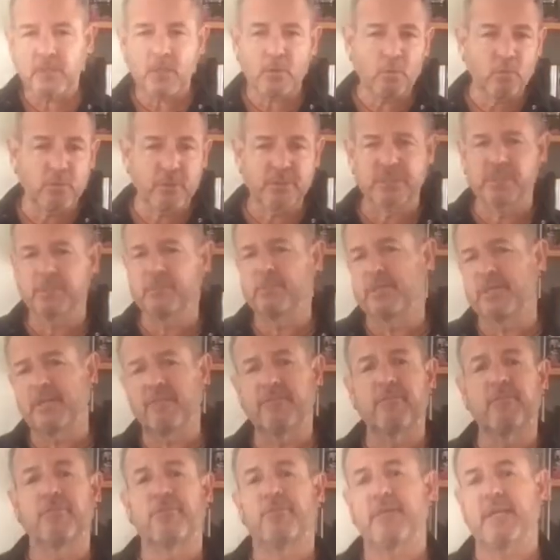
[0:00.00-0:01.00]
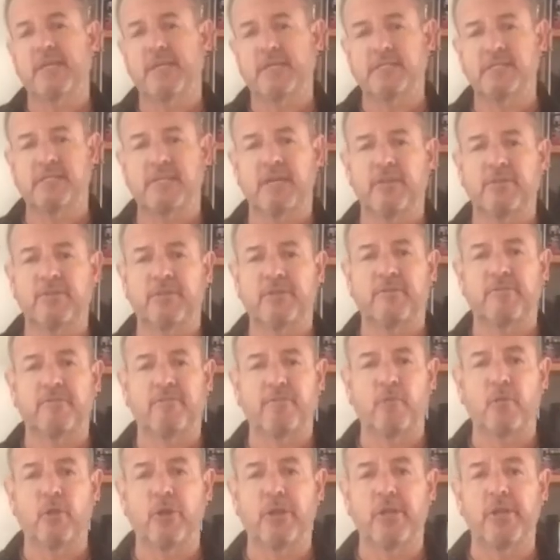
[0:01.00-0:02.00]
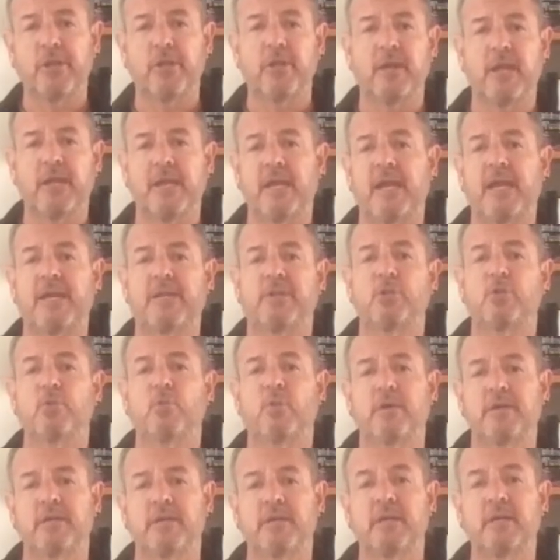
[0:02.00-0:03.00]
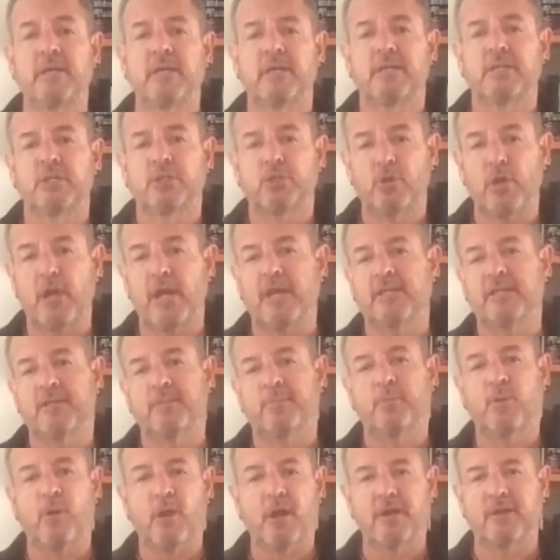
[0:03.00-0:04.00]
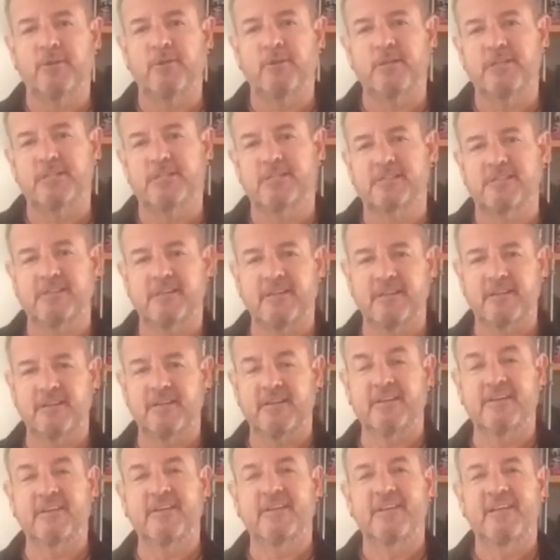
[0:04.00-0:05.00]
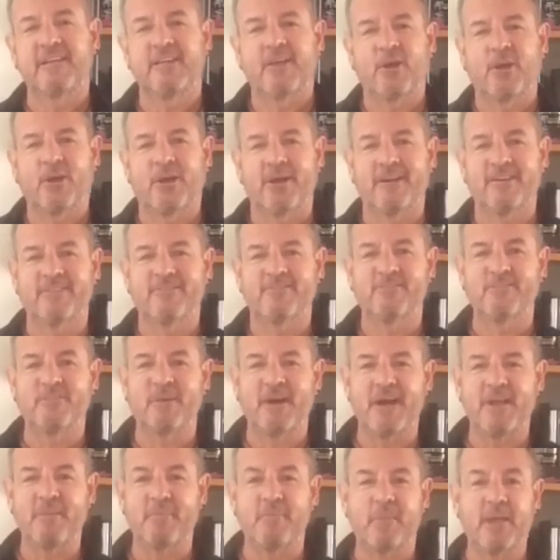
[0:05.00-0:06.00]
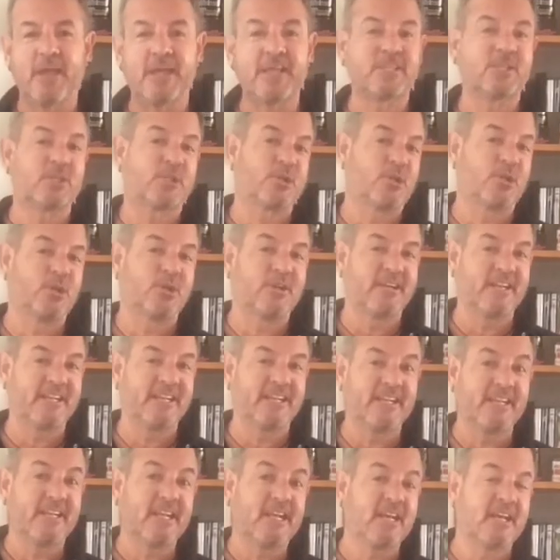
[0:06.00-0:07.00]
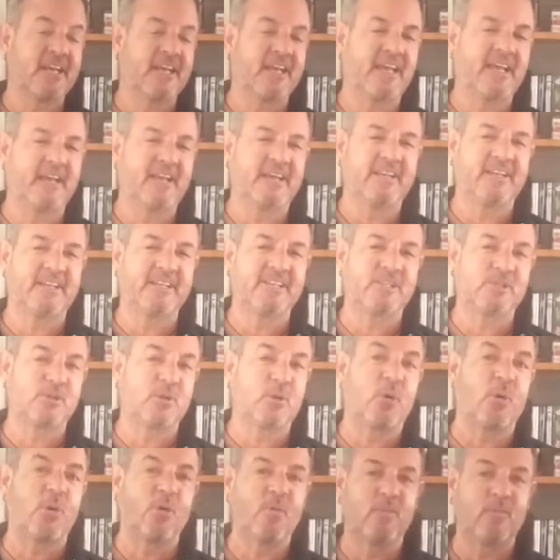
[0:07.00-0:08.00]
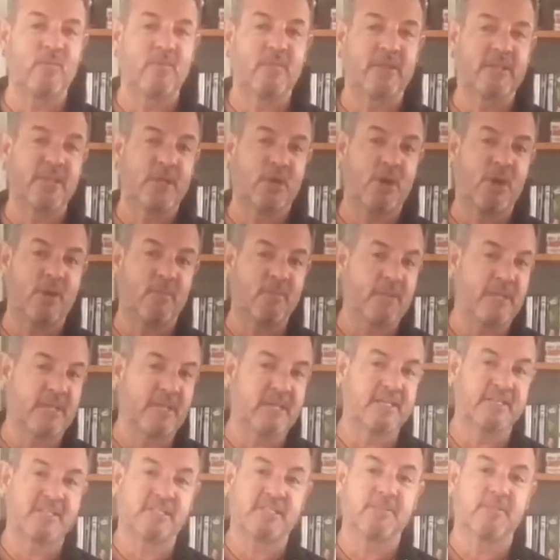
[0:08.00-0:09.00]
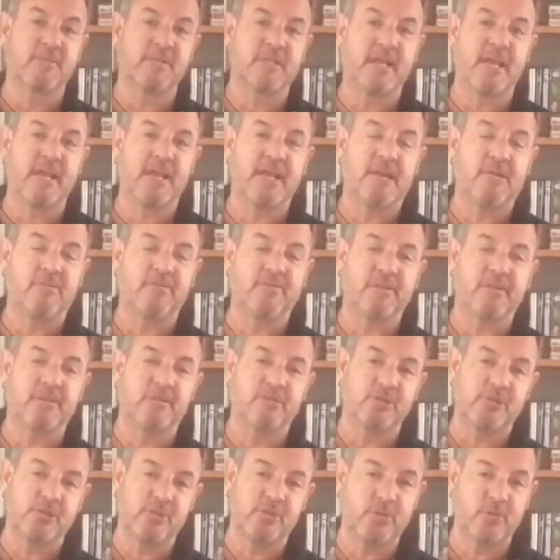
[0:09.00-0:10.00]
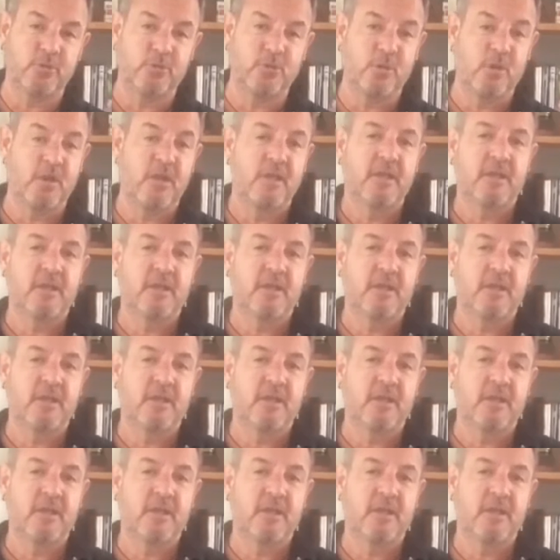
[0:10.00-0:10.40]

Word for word: with some different things out there for you. I do want to track the progress of my bass journey, and so hope, you know, I'll be getting some of that out there too.